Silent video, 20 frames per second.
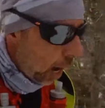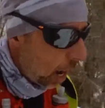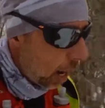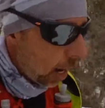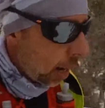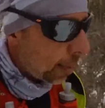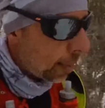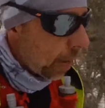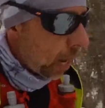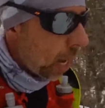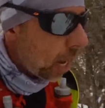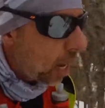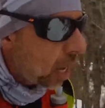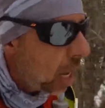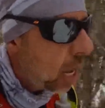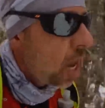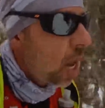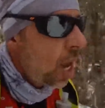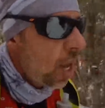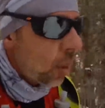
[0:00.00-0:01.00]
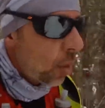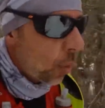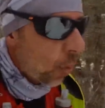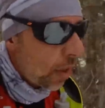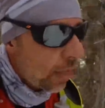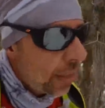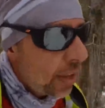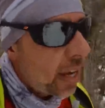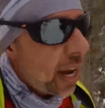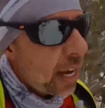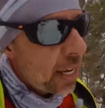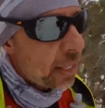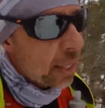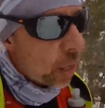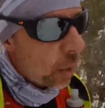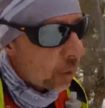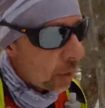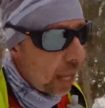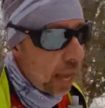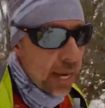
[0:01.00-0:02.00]
The one thing I
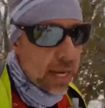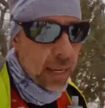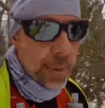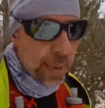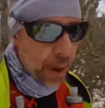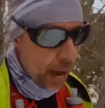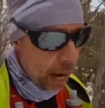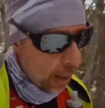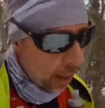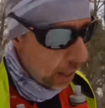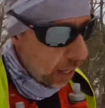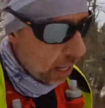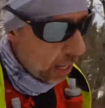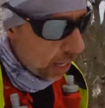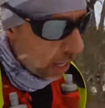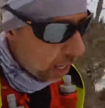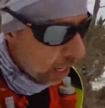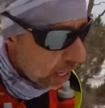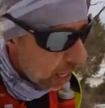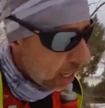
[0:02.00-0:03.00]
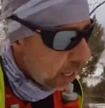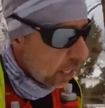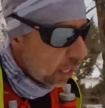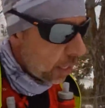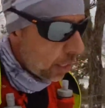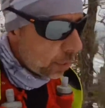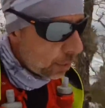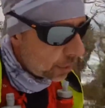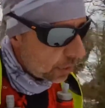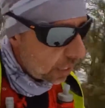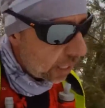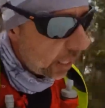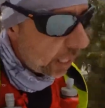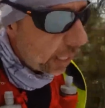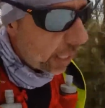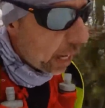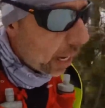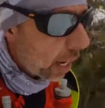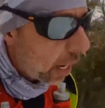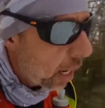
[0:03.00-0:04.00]
don't like about
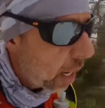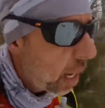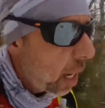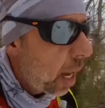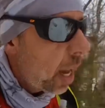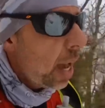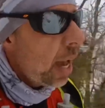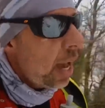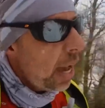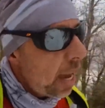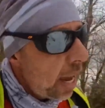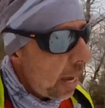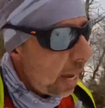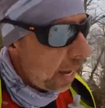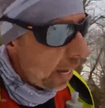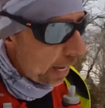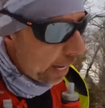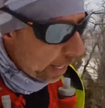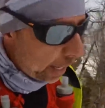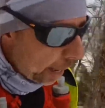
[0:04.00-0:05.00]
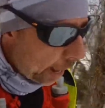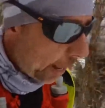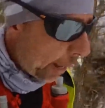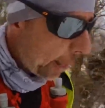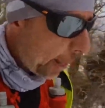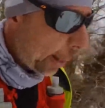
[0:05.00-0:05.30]
using a